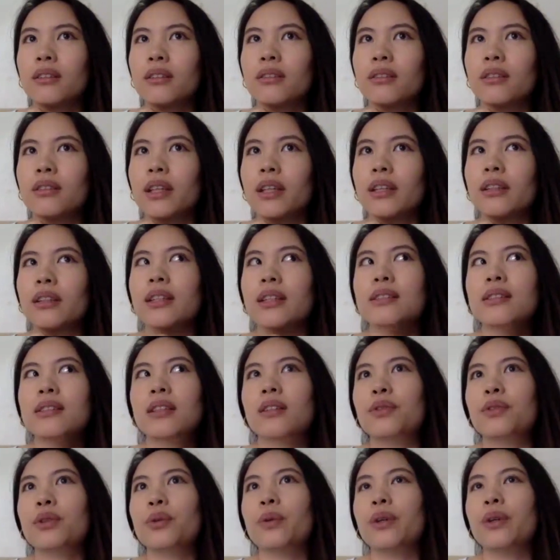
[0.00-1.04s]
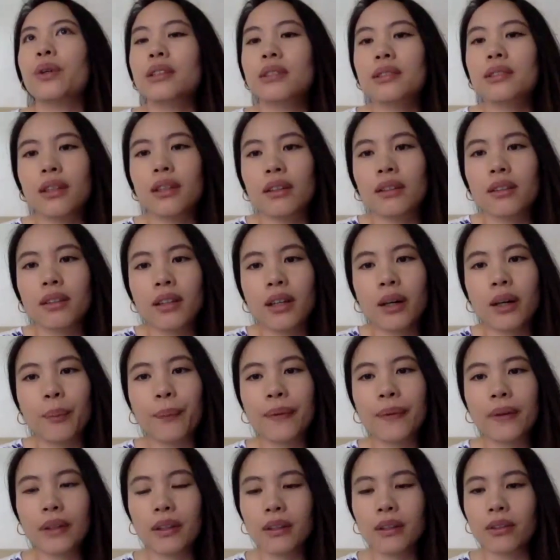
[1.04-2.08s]
like, let's say if you want to start a
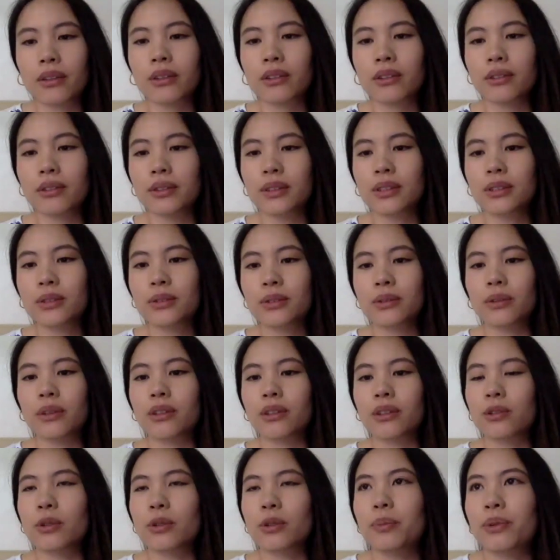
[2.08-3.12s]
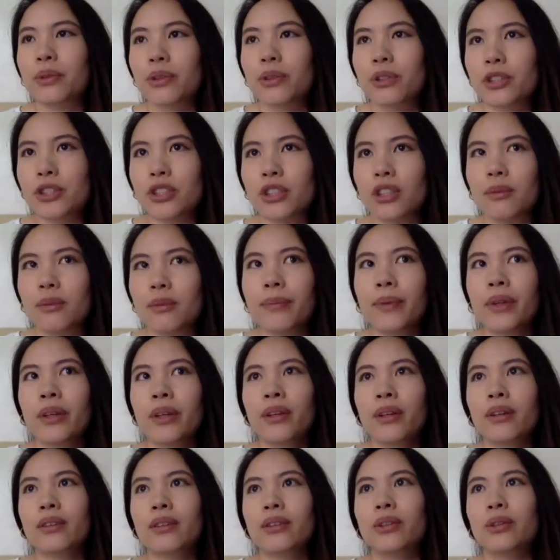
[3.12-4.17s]
company or go into entrepreneurship,
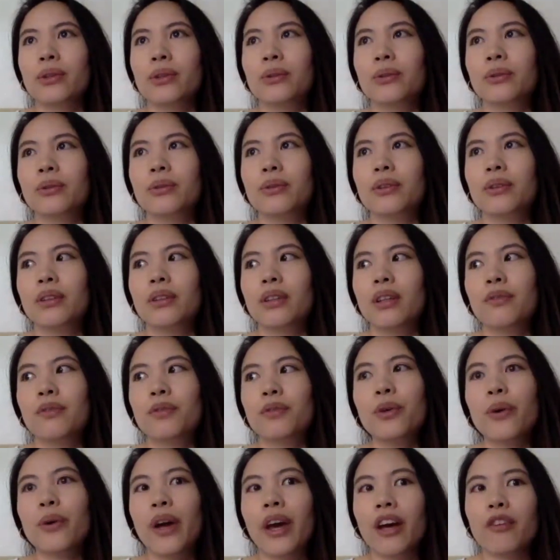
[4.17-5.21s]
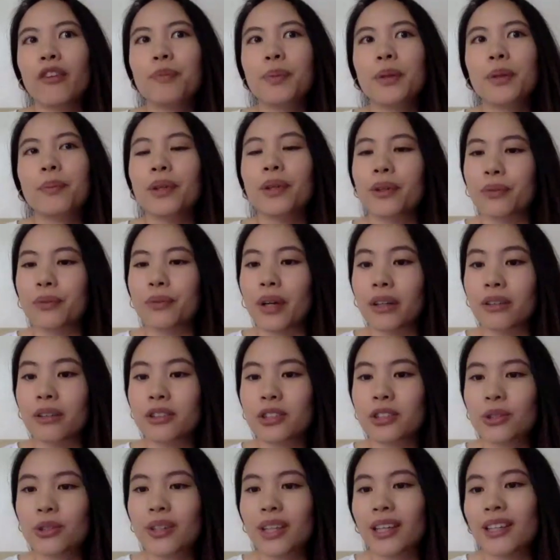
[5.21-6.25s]
if you have people
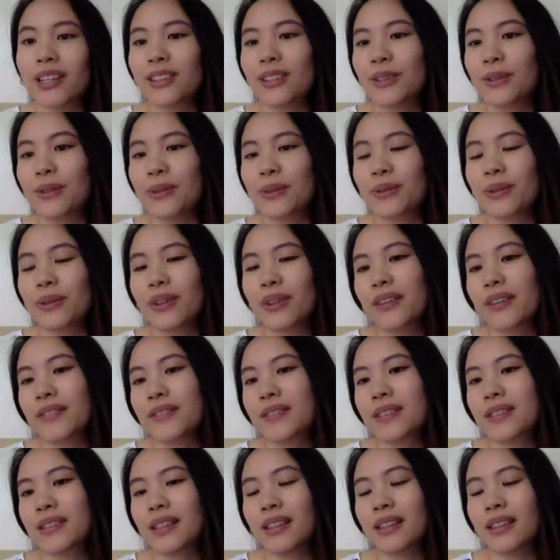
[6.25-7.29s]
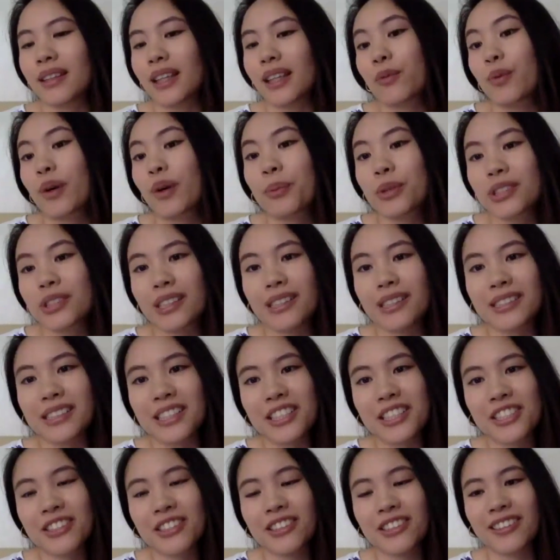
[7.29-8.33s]
around you that you have seen like
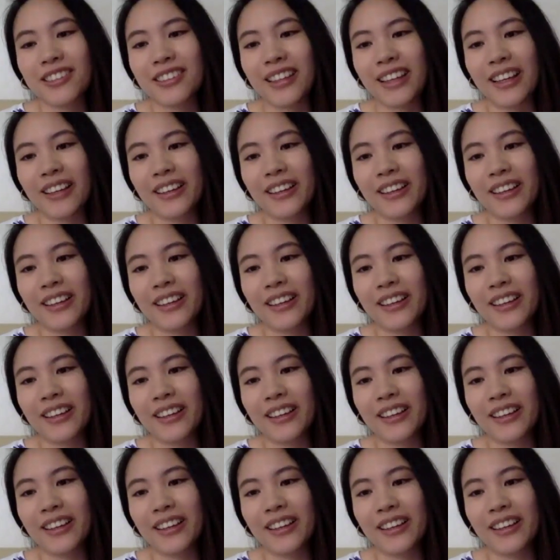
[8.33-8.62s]
representation in